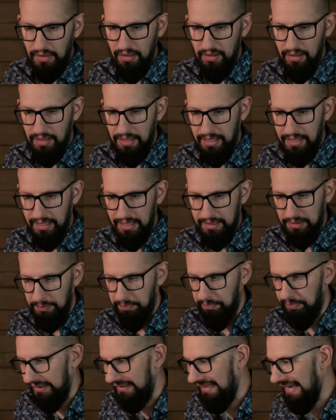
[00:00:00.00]
And
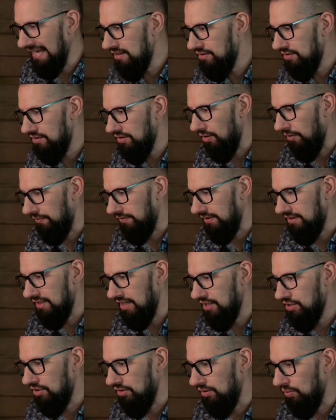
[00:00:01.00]
by the end of the
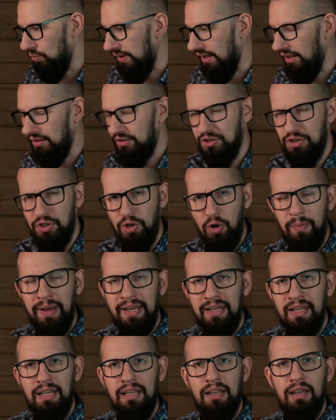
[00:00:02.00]
session, we got so
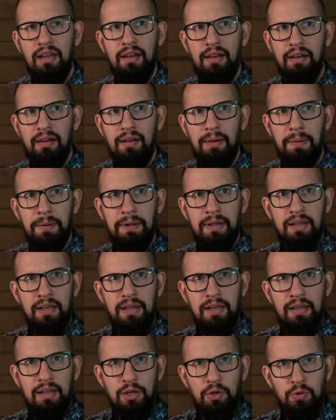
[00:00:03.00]
many
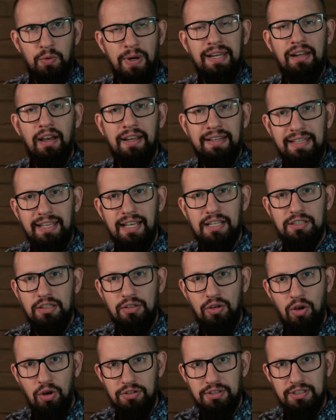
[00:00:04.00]
great ideas
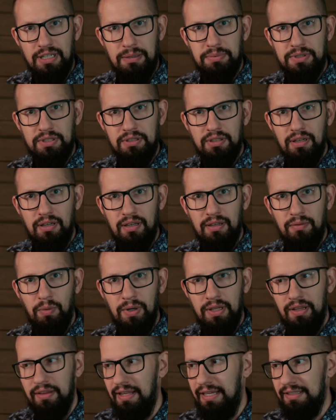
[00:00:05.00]
and concepts
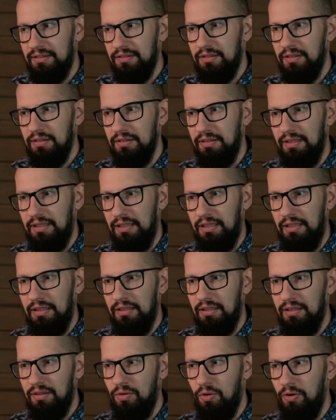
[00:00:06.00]
that
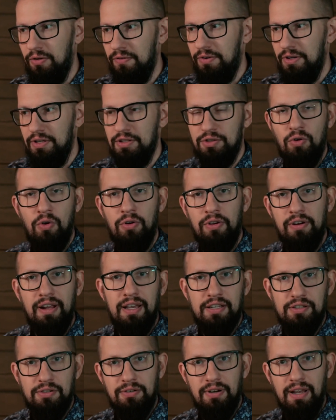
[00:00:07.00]
the conference
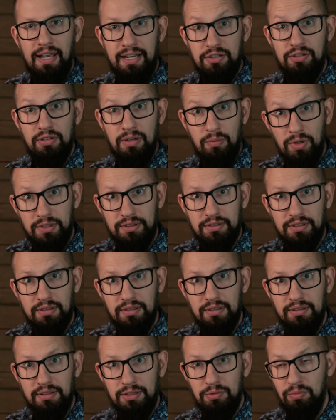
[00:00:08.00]
organizer actually
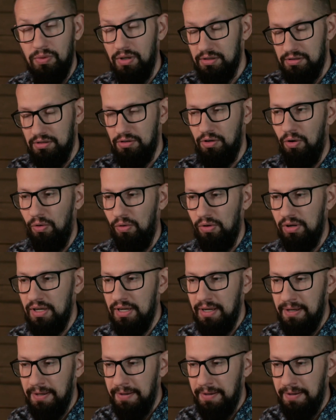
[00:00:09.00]
wanted. This was the goal.